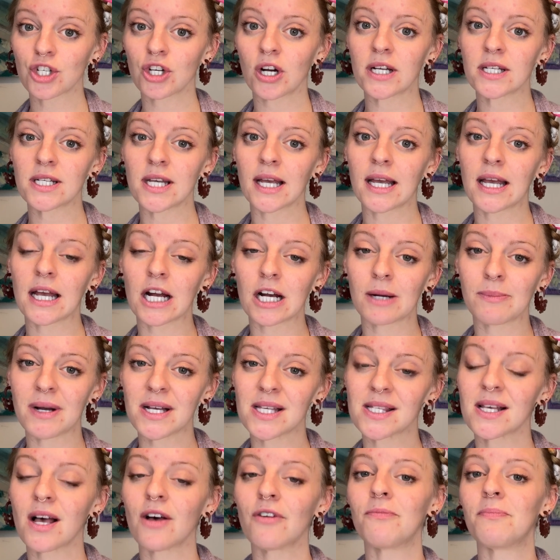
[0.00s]
I take care of
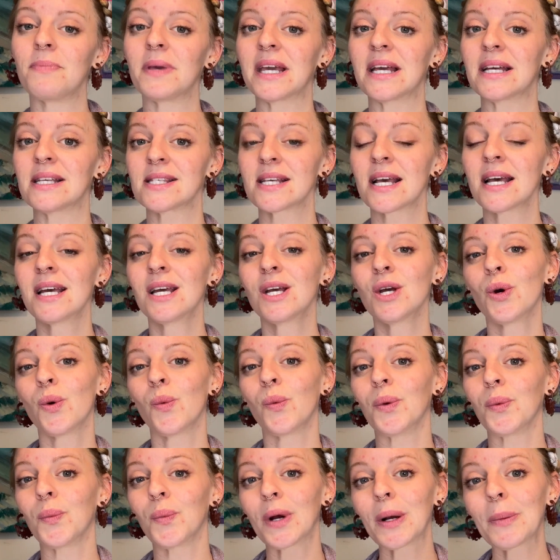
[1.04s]
myself, because
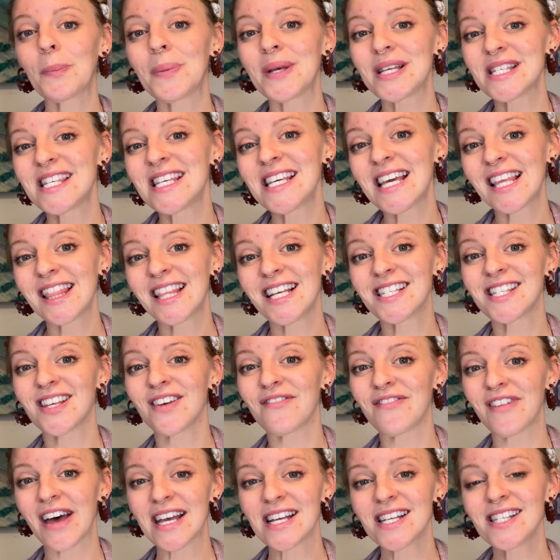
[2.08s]
when we're busy at these
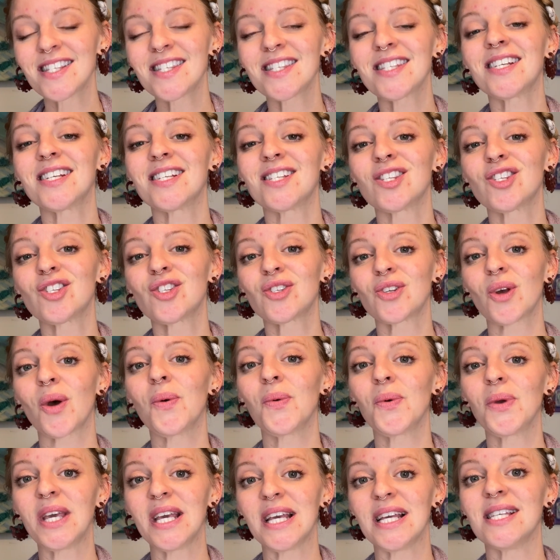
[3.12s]
events, it's so
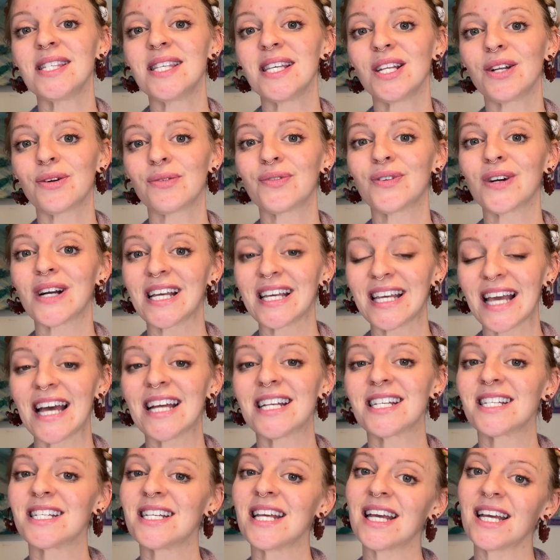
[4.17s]
easy to forget
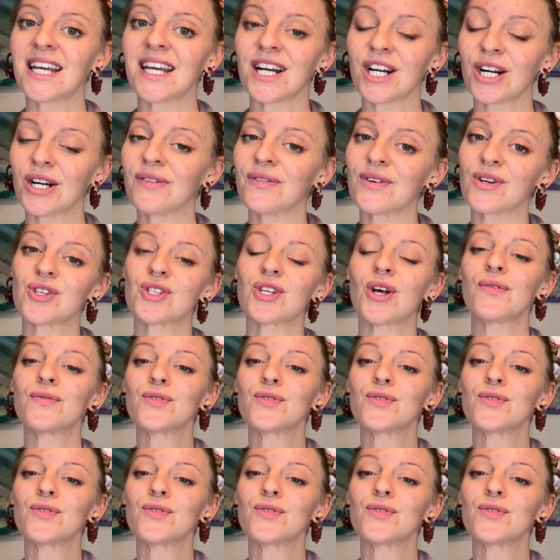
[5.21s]
to take care of yourself.